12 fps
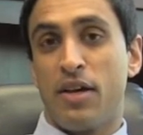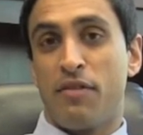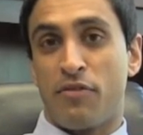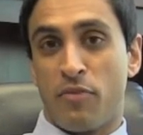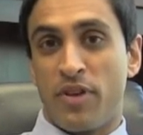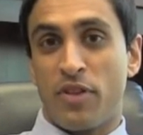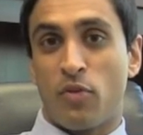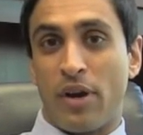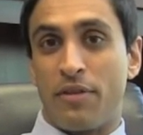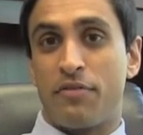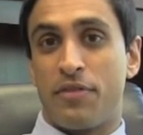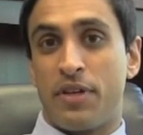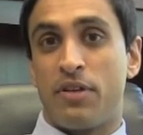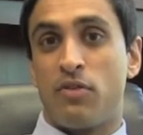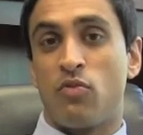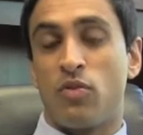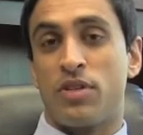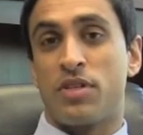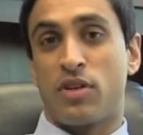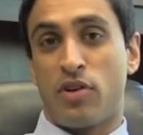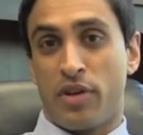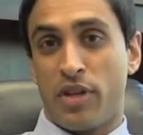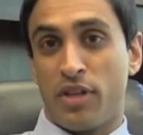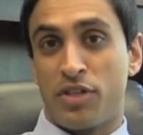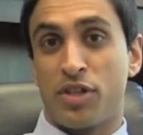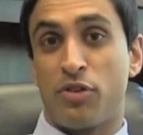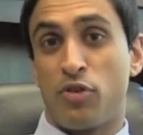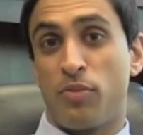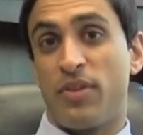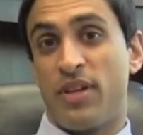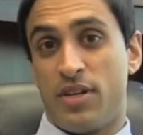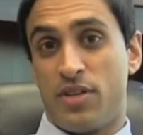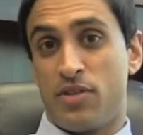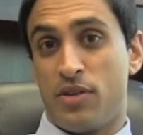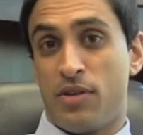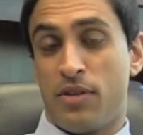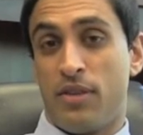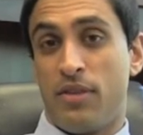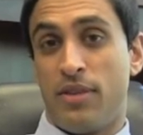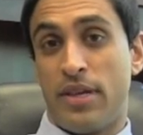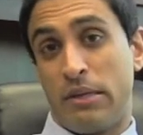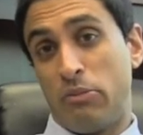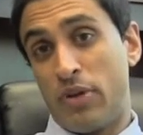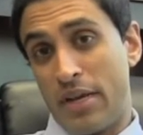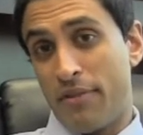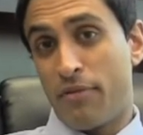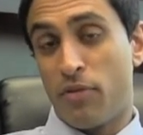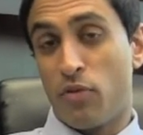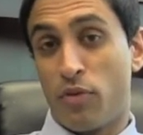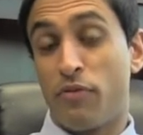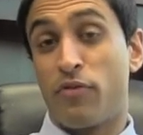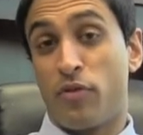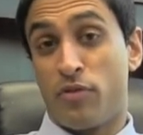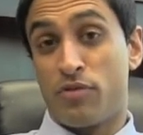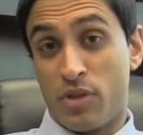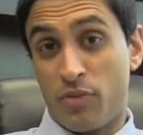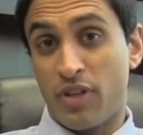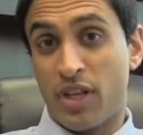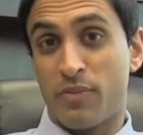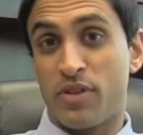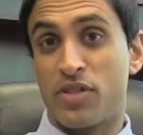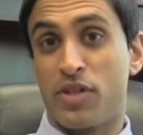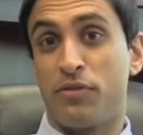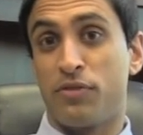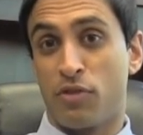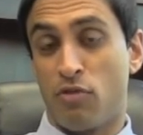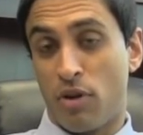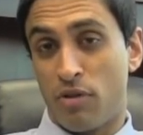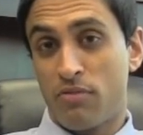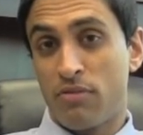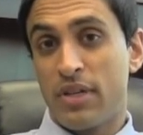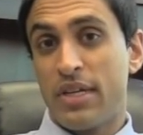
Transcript: for me the right fit was a cardiology group that I saw that would have the room for someone like myself to grow,